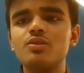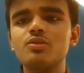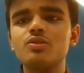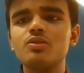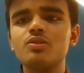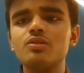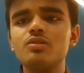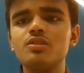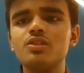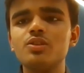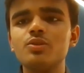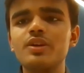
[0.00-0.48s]
you
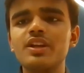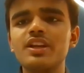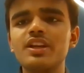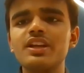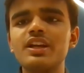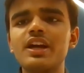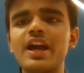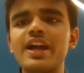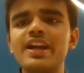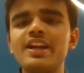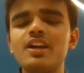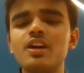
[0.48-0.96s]
know, you
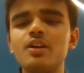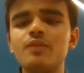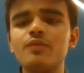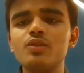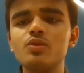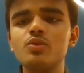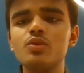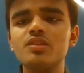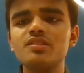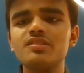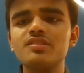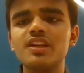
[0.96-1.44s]
can guide our
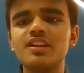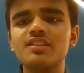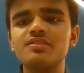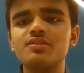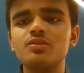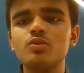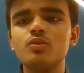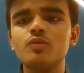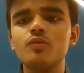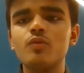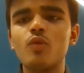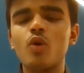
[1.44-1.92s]
viewers
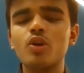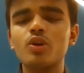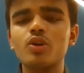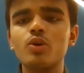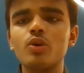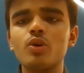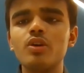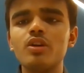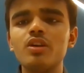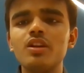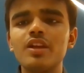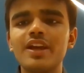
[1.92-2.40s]
as to
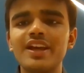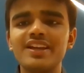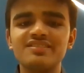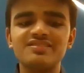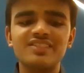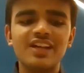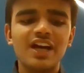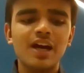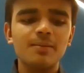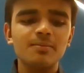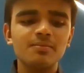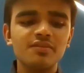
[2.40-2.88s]
what all
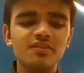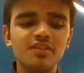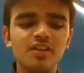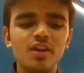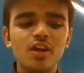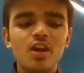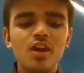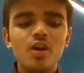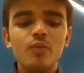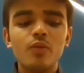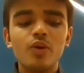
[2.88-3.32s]
exams